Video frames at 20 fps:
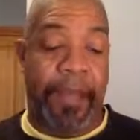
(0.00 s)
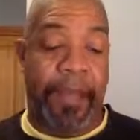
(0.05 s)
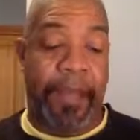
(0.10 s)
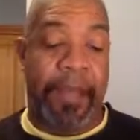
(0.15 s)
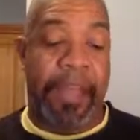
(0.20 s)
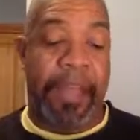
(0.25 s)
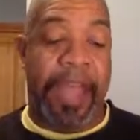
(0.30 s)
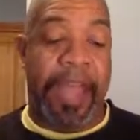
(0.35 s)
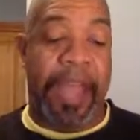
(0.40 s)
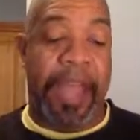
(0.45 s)

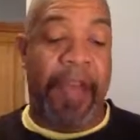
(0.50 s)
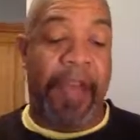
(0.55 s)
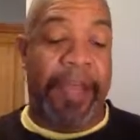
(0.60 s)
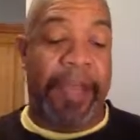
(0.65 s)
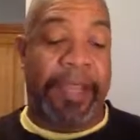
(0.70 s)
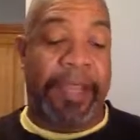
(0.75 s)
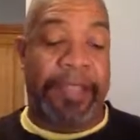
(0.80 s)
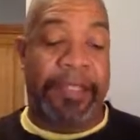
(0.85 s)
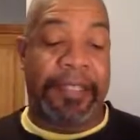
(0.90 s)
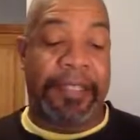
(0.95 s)
Now I
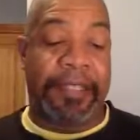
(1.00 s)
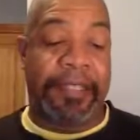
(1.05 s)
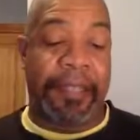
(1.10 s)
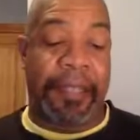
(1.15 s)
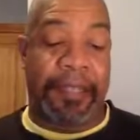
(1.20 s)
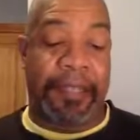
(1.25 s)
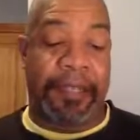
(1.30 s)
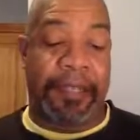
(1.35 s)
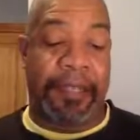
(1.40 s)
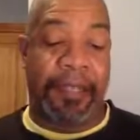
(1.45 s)
can see
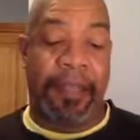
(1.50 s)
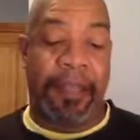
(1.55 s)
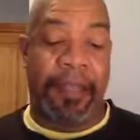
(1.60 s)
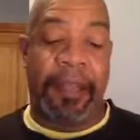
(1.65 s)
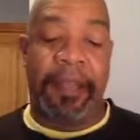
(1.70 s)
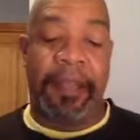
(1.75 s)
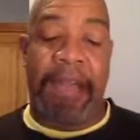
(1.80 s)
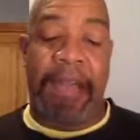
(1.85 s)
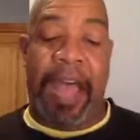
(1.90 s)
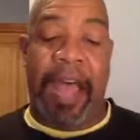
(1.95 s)
it.
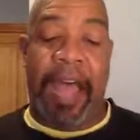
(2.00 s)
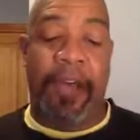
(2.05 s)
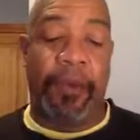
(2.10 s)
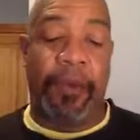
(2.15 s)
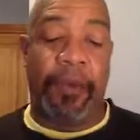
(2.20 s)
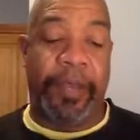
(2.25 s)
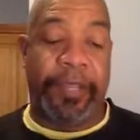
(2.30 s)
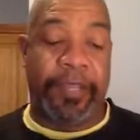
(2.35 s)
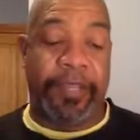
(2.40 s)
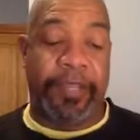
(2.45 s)
Now
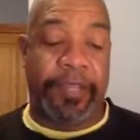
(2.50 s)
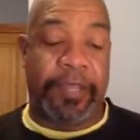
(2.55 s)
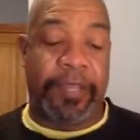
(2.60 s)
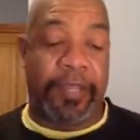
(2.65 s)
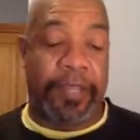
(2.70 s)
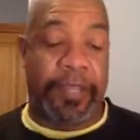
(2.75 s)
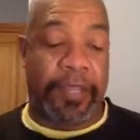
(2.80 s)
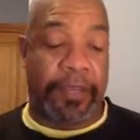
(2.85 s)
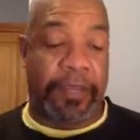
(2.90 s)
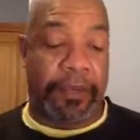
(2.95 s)
it is
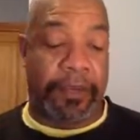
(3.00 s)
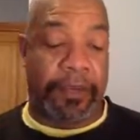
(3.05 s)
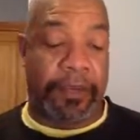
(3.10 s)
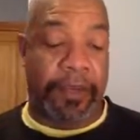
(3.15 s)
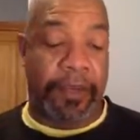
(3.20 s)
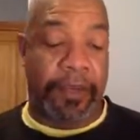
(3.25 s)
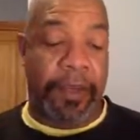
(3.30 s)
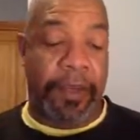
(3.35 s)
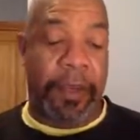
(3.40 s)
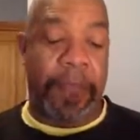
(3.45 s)
clear.
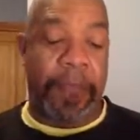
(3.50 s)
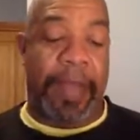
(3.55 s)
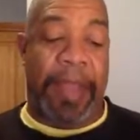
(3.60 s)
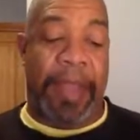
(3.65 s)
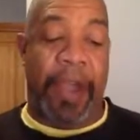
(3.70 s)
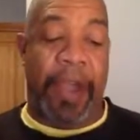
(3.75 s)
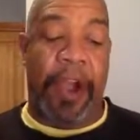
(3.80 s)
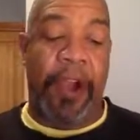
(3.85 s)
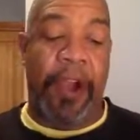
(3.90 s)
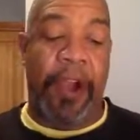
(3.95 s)
My
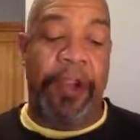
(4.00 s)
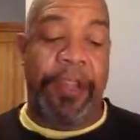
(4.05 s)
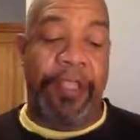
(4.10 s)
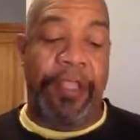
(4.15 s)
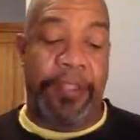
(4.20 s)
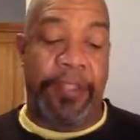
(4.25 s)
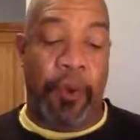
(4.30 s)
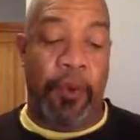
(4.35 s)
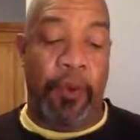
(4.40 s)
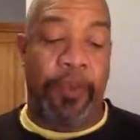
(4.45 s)
heart
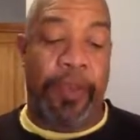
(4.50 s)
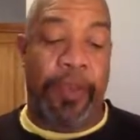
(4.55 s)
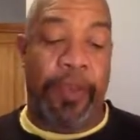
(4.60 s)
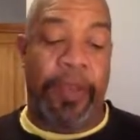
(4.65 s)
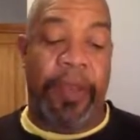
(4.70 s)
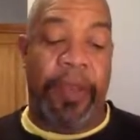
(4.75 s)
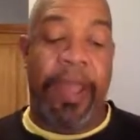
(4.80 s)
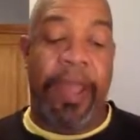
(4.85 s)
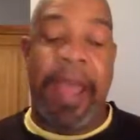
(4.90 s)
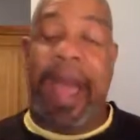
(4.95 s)
is
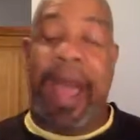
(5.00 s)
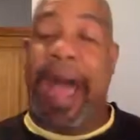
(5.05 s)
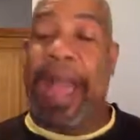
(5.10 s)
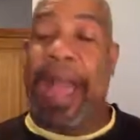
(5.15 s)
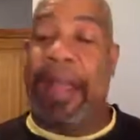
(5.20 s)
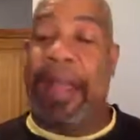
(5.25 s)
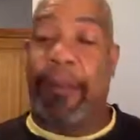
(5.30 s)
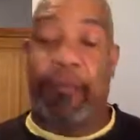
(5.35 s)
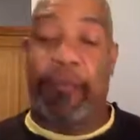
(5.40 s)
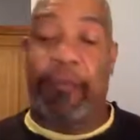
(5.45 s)
open.
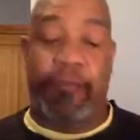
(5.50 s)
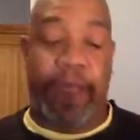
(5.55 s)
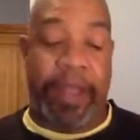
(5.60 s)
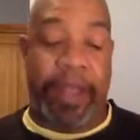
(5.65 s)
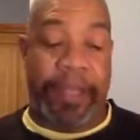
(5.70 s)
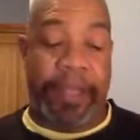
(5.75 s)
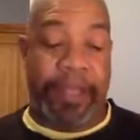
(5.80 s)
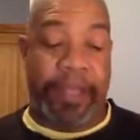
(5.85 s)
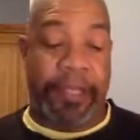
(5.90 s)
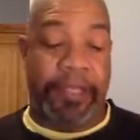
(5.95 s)
I am
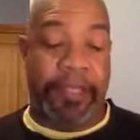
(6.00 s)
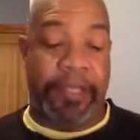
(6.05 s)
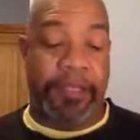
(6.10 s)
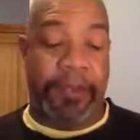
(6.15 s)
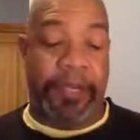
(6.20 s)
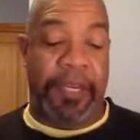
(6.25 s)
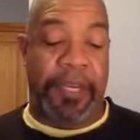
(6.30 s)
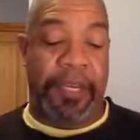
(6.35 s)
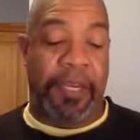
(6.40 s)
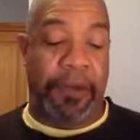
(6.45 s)
ready to
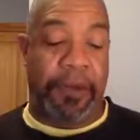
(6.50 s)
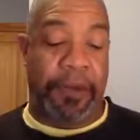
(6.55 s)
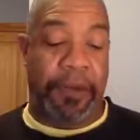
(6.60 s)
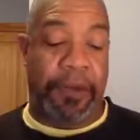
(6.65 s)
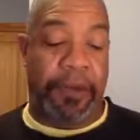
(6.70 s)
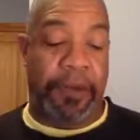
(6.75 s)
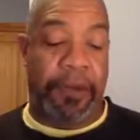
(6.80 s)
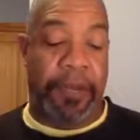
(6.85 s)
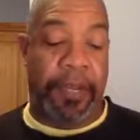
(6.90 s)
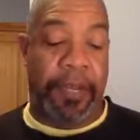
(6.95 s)
hear.
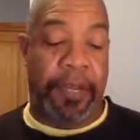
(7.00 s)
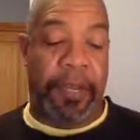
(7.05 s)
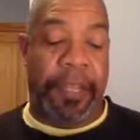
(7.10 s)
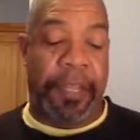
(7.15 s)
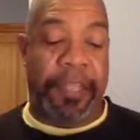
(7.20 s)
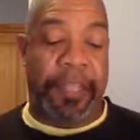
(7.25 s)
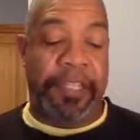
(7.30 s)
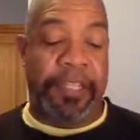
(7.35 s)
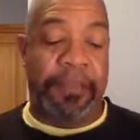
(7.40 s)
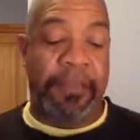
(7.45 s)

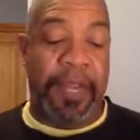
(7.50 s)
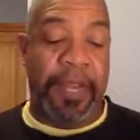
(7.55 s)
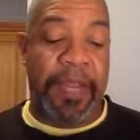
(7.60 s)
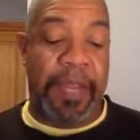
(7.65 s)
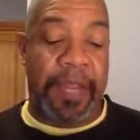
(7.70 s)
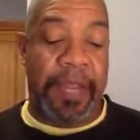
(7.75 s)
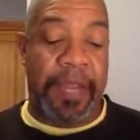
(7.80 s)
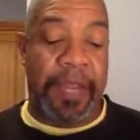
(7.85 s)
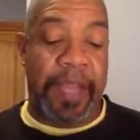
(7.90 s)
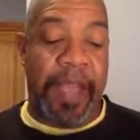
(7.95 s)
It is
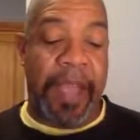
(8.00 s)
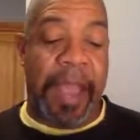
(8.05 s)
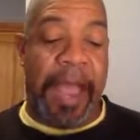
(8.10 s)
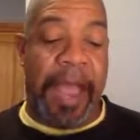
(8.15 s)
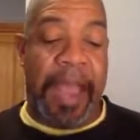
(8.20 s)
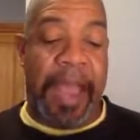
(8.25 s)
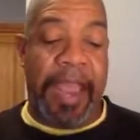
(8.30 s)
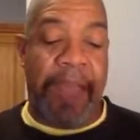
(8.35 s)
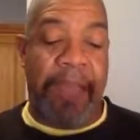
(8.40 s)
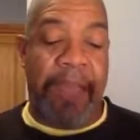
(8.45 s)
me.
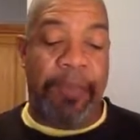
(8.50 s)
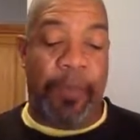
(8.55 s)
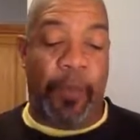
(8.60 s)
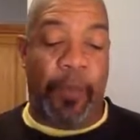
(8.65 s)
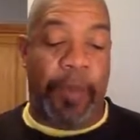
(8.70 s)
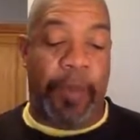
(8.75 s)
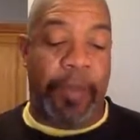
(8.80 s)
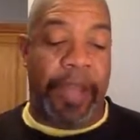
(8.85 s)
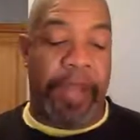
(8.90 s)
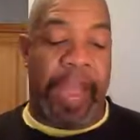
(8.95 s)
I am the
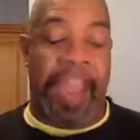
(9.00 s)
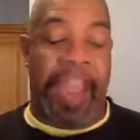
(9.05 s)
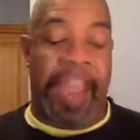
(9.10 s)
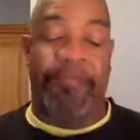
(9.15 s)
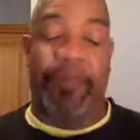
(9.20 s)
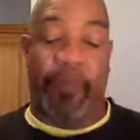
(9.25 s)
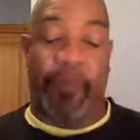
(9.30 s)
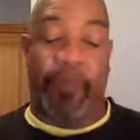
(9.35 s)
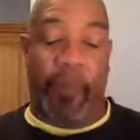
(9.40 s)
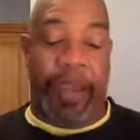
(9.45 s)
one I have
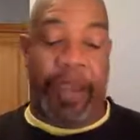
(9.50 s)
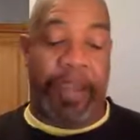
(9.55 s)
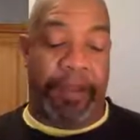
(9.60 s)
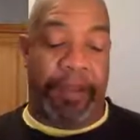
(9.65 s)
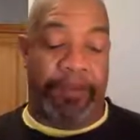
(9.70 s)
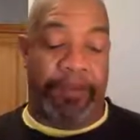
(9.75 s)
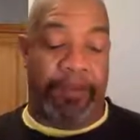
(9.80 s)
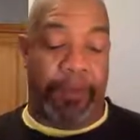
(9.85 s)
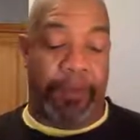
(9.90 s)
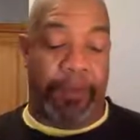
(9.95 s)
been
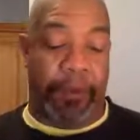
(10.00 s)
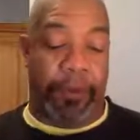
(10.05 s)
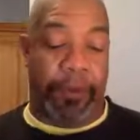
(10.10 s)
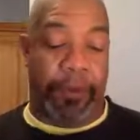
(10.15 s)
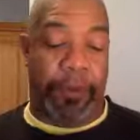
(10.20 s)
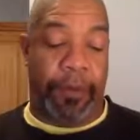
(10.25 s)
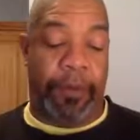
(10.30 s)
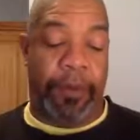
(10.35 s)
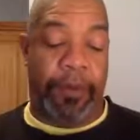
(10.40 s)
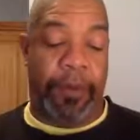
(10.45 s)
waiting for.
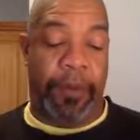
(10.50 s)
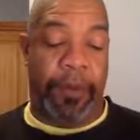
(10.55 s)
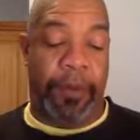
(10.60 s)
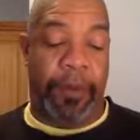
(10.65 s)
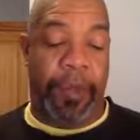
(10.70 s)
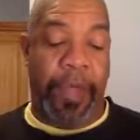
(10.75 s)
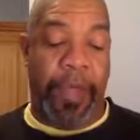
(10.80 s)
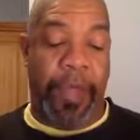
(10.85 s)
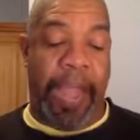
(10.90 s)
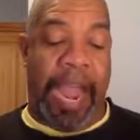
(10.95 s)

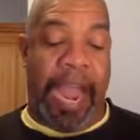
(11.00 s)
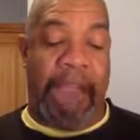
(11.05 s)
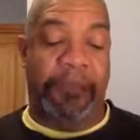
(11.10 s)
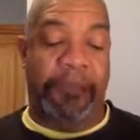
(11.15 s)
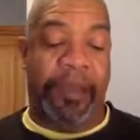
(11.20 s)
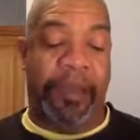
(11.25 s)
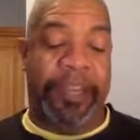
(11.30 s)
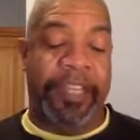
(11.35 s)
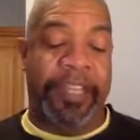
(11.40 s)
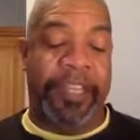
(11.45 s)
I
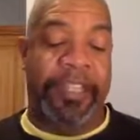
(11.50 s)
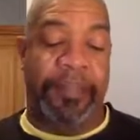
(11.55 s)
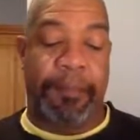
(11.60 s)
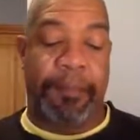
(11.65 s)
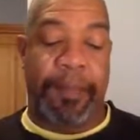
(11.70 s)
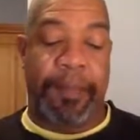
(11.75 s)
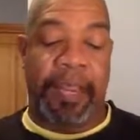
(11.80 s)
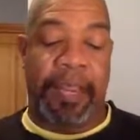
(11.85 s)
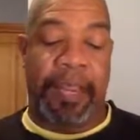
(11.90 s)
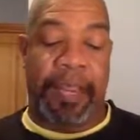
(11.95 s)
release
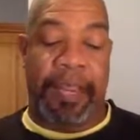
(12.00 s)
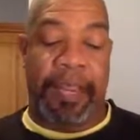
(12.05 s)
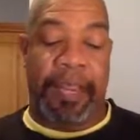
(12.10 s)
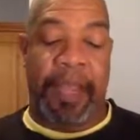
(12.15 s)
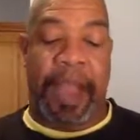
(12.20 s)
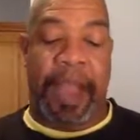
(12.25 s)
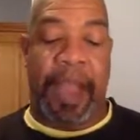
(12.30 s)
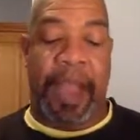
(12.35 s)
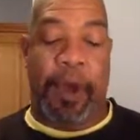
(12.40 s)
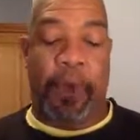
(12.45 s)
me.
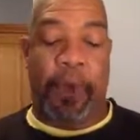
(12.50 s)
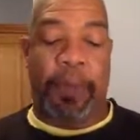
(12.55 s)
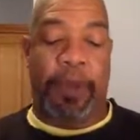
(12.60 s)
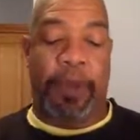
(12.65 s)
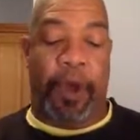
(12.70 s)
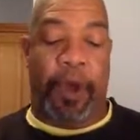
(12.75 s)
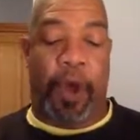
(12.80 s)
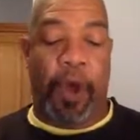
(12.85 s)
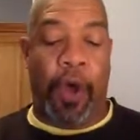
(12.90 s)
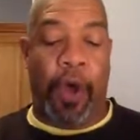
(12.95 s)
I open
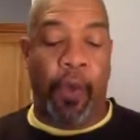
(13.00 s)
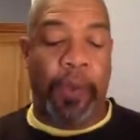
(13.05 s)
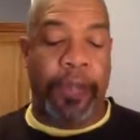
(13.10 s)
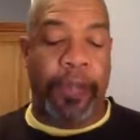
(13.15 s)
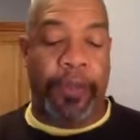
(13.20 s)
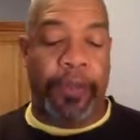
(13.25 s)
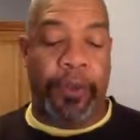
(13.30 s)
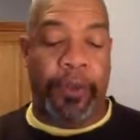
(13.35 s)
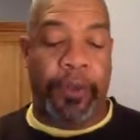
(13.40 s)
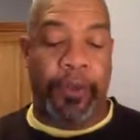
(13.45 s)
all
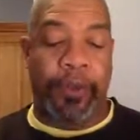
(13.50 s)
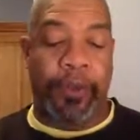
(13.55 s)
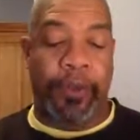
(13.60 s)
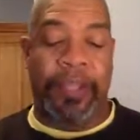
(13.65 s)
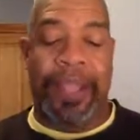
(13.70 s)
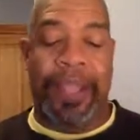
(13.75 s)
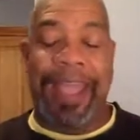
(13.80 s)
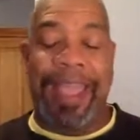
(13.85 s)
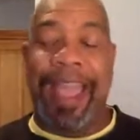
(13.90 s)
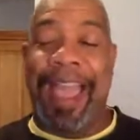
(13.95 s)
windows
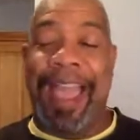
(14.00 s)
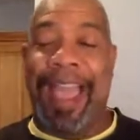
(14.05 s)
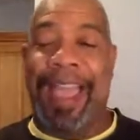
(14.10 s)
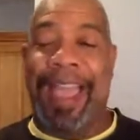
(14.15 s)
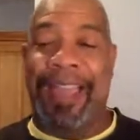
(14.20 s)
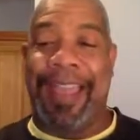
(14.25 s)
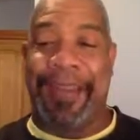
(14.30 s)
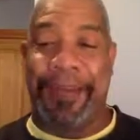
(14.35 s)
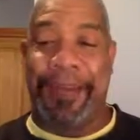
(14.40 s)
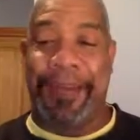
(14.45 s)

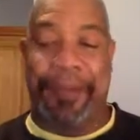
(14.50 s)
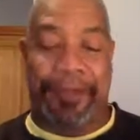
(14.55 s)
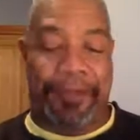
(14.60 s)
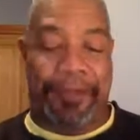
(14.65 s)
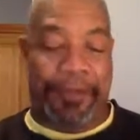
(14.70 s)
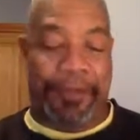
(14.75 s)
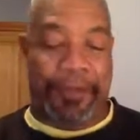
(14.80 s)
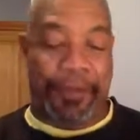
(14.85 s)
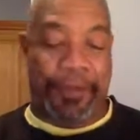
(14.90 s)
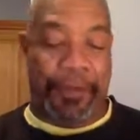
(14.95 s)
and
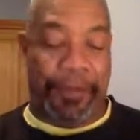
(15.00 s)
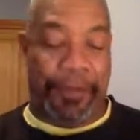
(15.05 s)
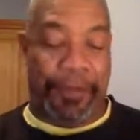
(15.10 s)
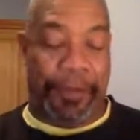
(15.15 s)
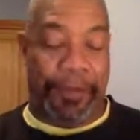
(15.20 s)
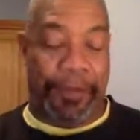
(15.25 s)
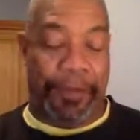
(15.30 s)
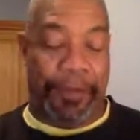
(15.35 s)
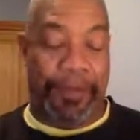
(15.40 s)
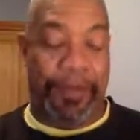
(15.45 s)
the door.